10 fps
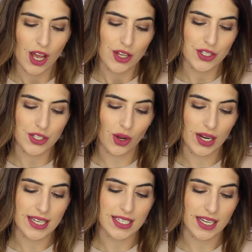
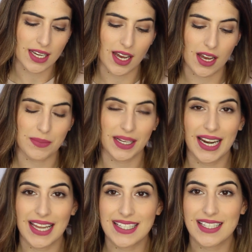Solid um,
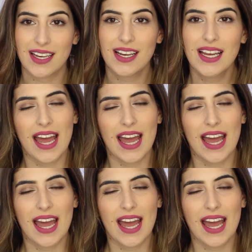Cleanser.